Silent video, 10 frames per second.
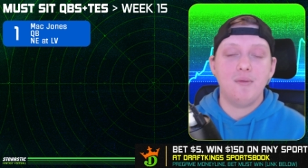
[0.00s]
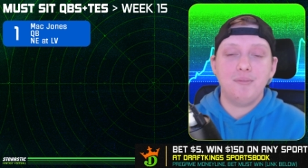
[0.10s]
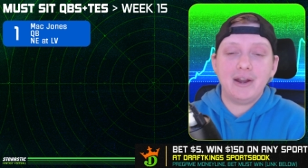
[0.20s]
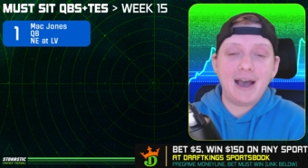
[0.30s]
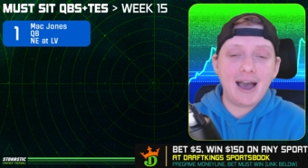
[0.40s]

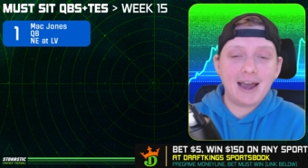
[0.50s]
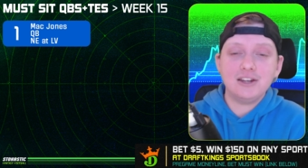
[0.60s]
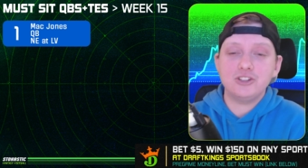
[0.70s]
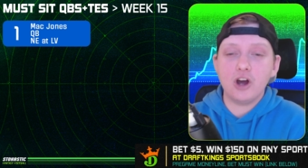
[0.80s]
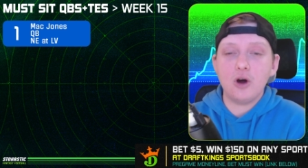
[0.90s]
But
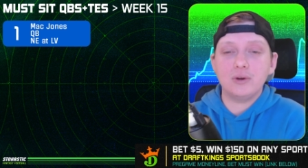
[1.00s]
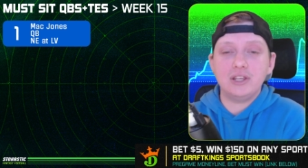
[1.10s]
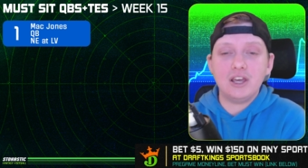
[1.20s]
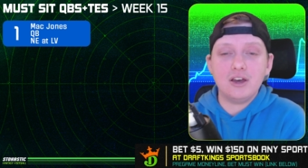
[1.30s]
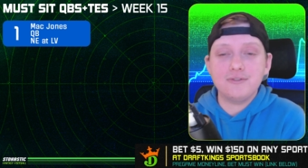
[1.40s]
I don't
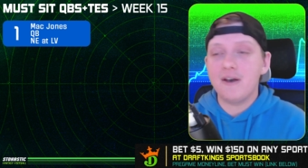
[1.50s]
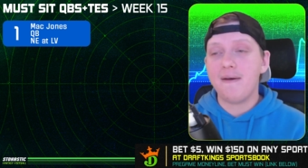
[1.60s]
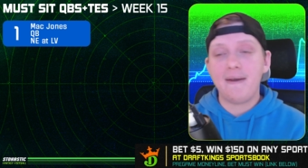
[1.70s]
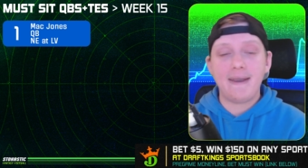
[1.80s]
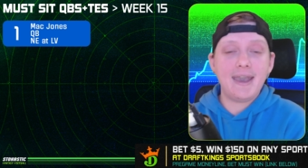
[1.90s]
give
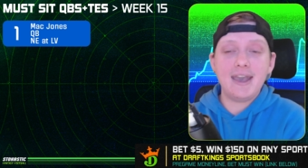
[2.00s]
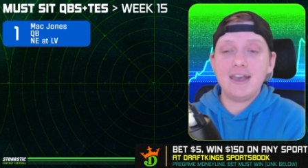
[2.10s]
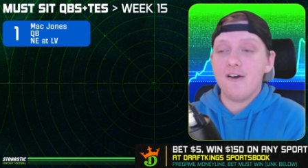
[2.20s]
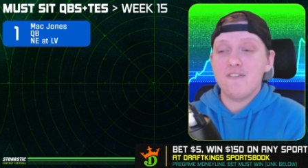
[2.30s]
a